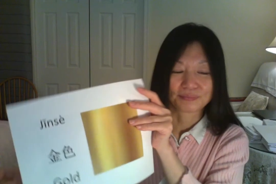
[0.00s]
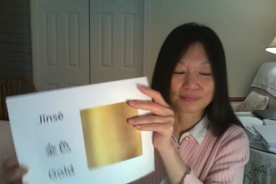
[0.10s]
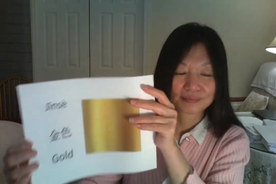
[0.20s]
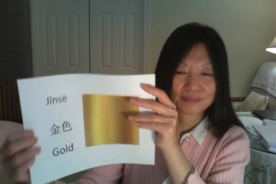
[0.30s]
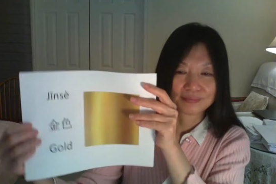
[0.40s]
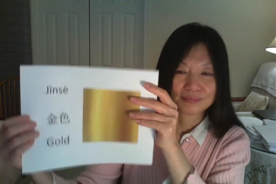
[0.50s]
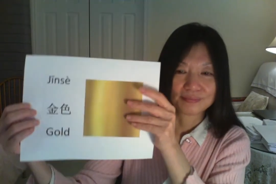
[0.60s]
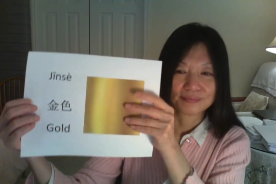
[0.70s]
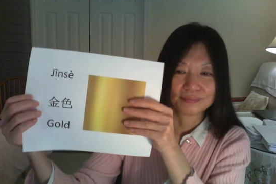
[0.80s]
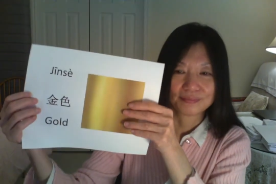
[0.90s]

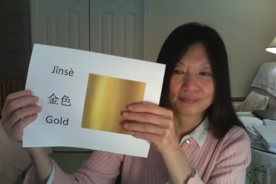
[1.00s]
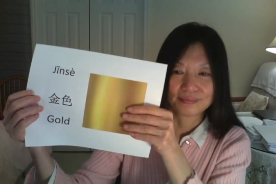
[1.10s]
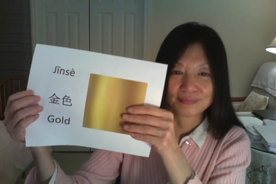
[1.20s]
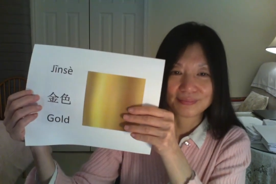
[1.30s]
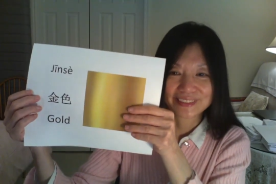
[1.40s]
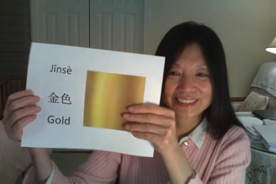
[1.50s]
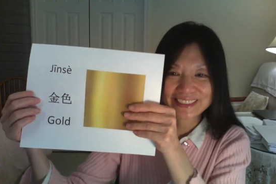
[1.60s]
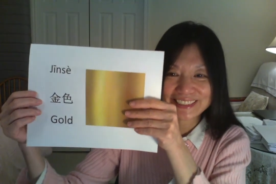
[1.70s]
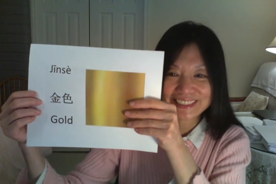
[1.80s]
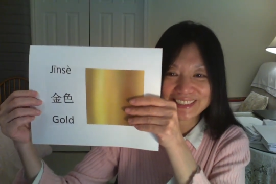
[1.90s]

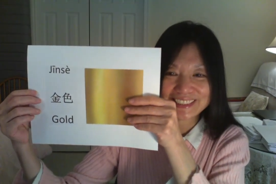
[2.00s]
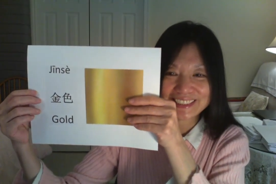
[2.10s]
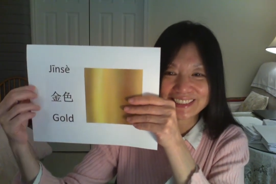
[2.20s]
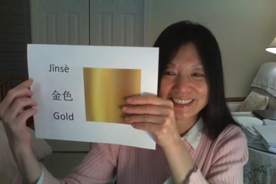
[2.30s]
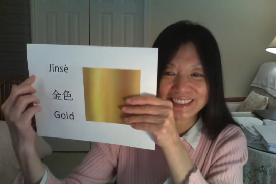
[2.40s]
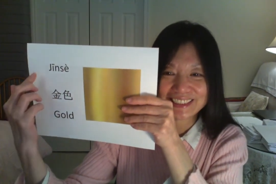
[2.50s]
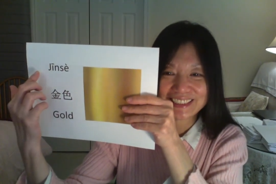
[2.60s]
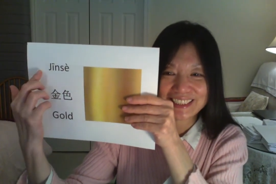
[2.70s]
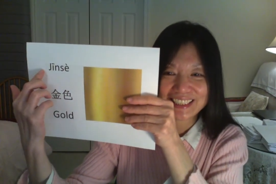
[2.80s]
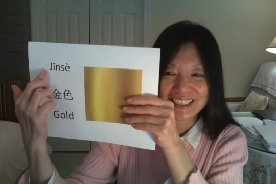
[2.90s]

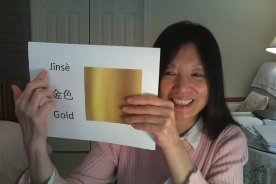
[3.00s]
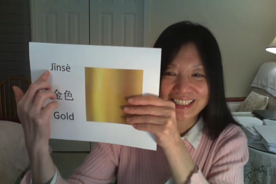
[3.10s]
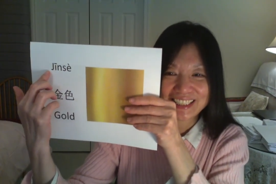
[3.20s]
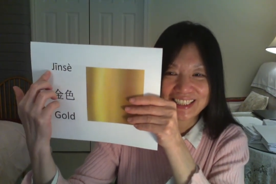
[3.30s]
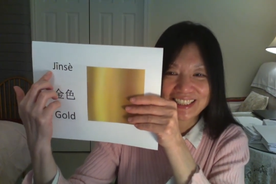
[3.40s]
(no one is talking)